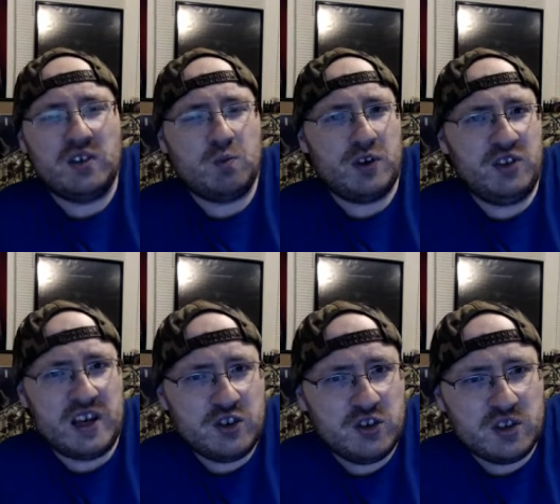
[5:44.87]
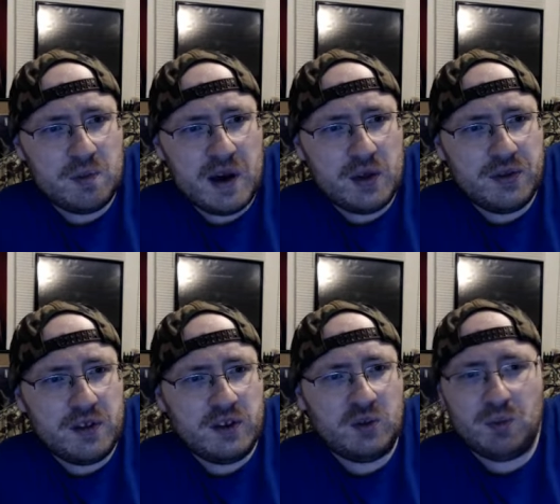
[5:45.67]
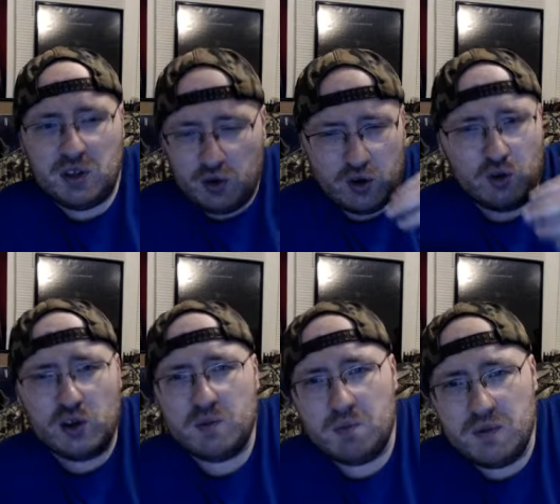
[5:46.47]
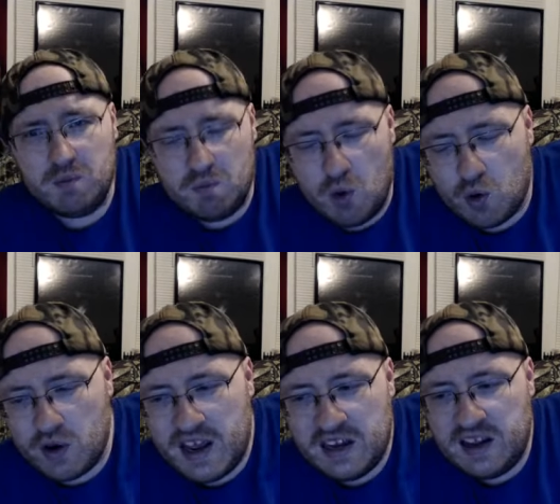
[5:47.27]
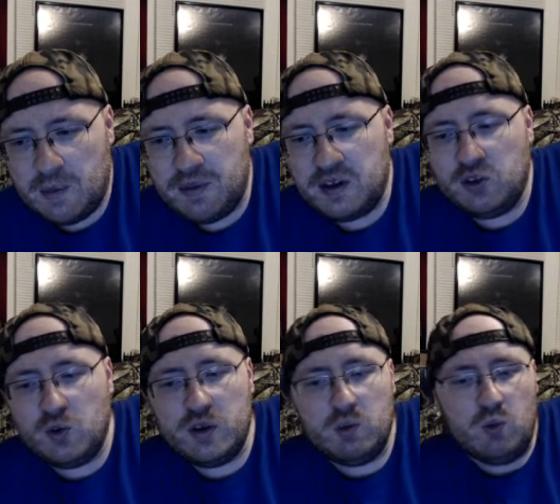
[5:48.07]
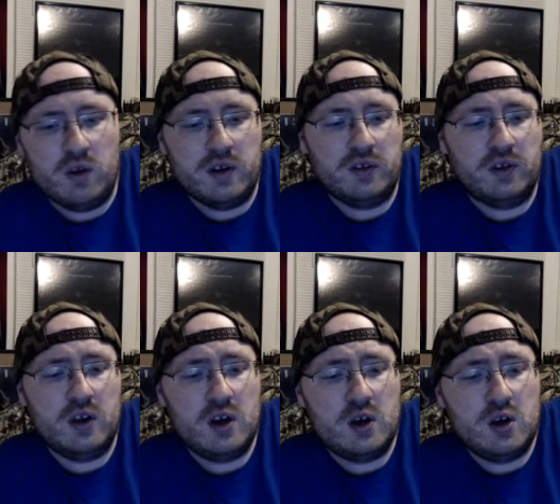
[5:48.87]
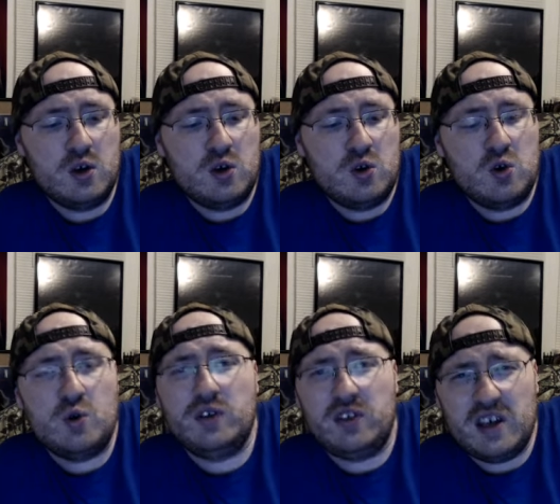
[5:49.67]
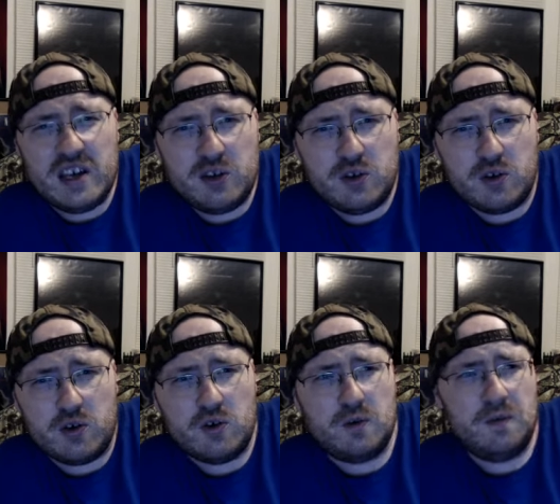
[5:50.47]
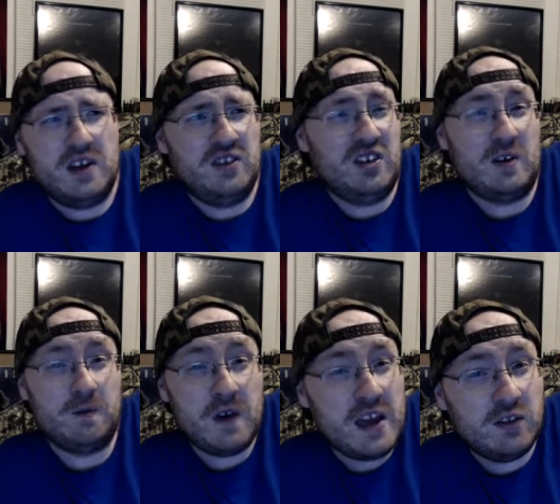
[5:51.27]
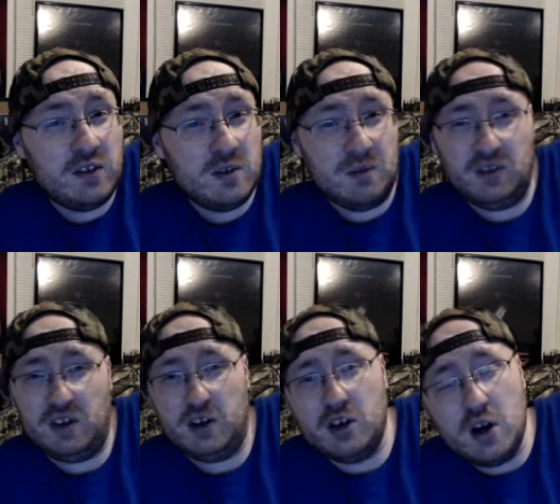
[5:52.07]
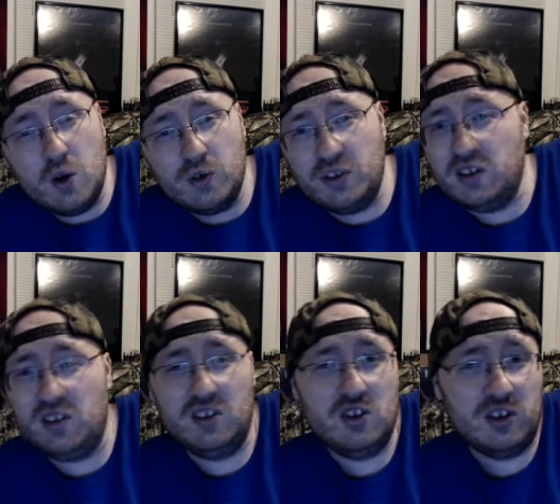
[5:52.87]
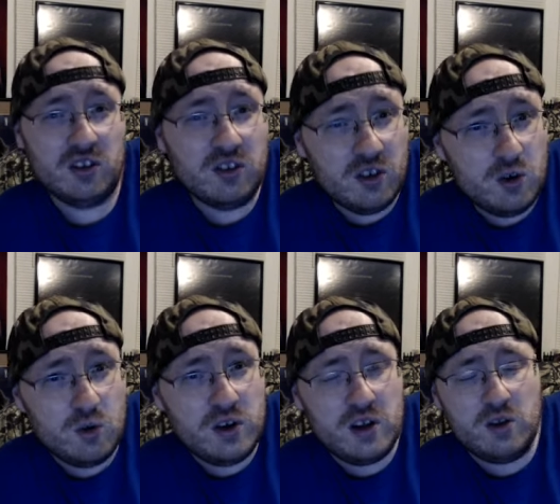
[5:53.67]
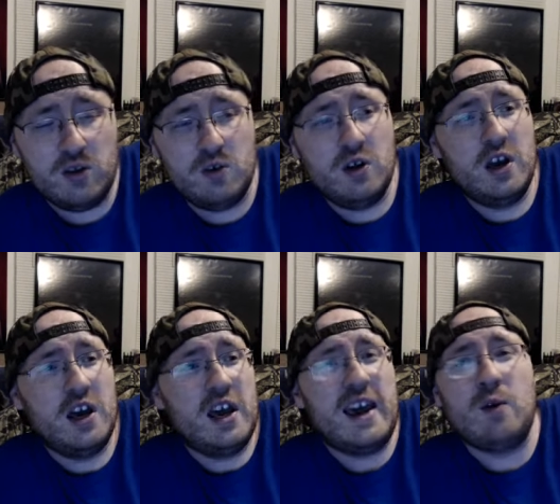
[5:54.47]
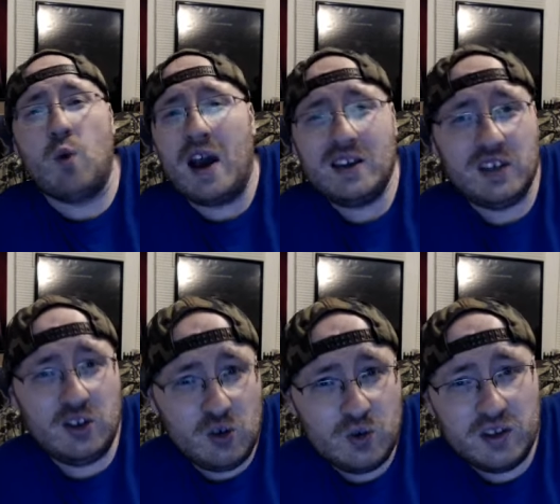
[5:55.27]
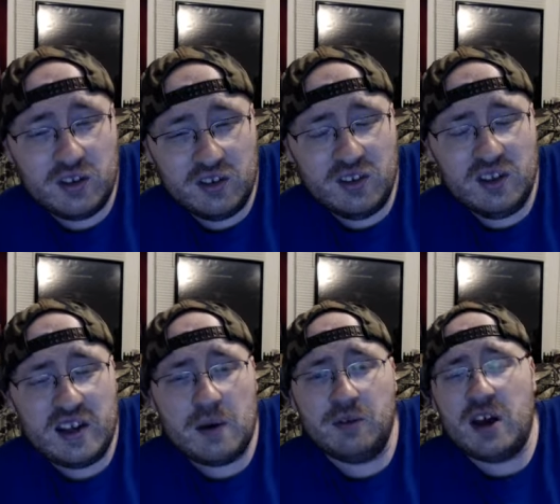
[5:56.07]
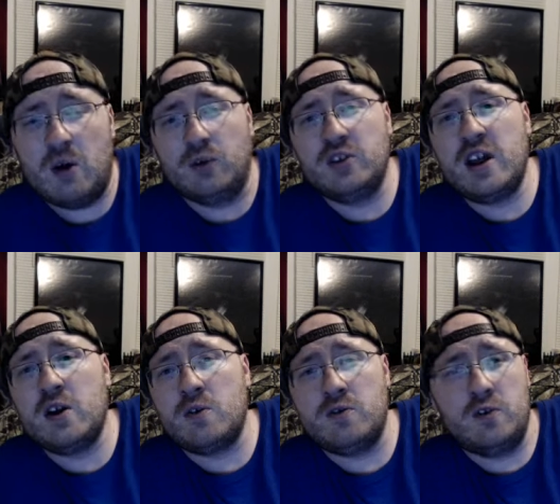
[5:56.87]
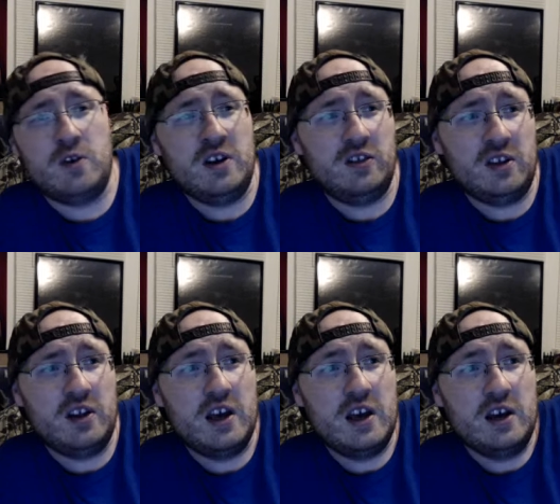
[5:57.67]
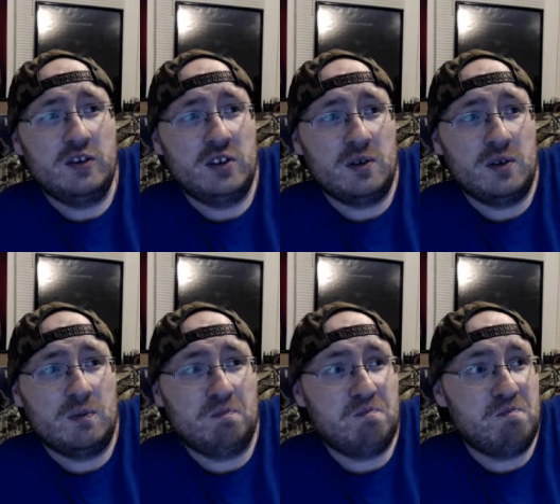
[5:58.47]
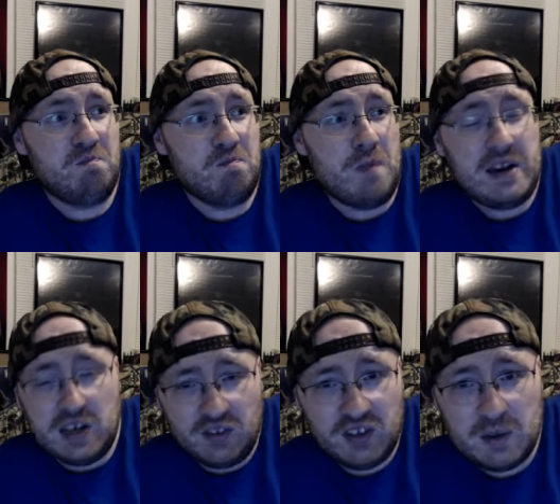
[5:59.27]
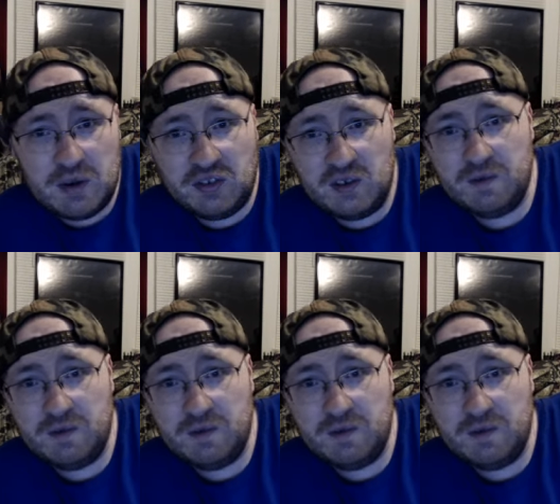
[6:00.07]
pretentious about this, but you could look more in-depth into it, was who is the Hitcher? Is he a phantom? Is he a ghost? Is he just a serial killer? And why is he doing this to C. Thomas Howell's character? Is it to make it seem as if,